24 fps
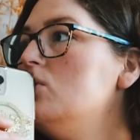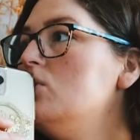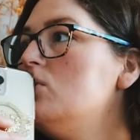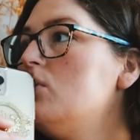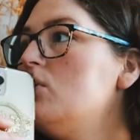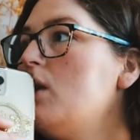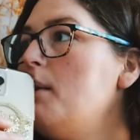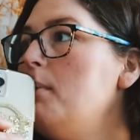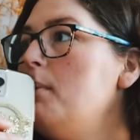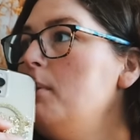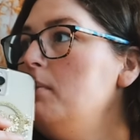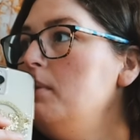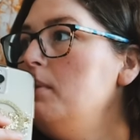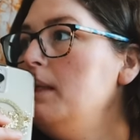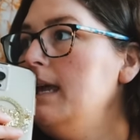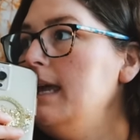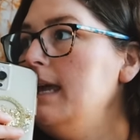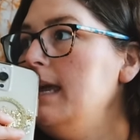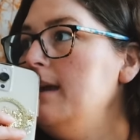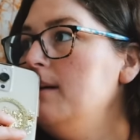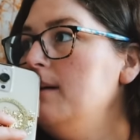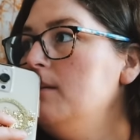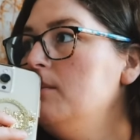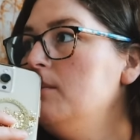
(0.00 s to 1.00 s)

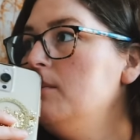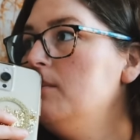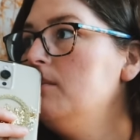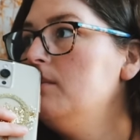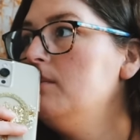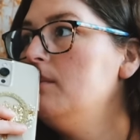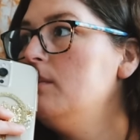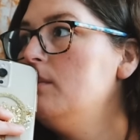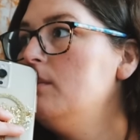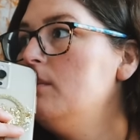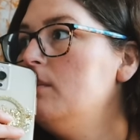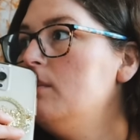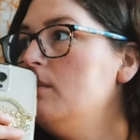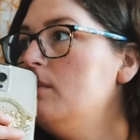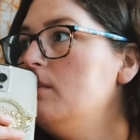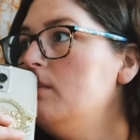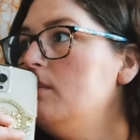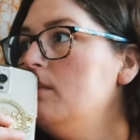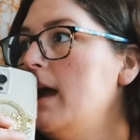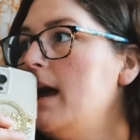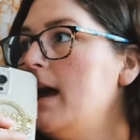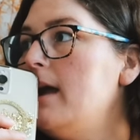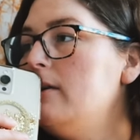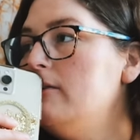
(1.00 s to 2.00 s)
probably
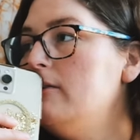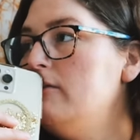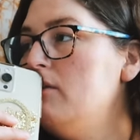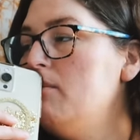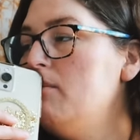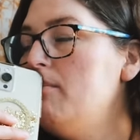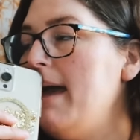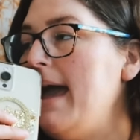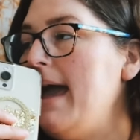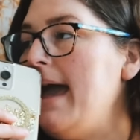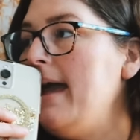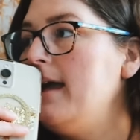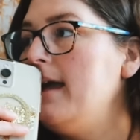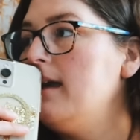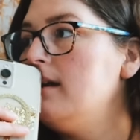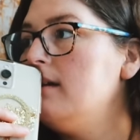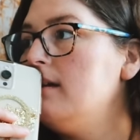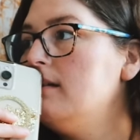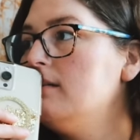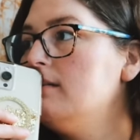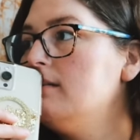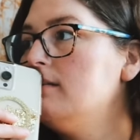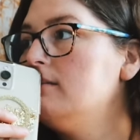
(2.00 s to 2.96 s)
out of the back.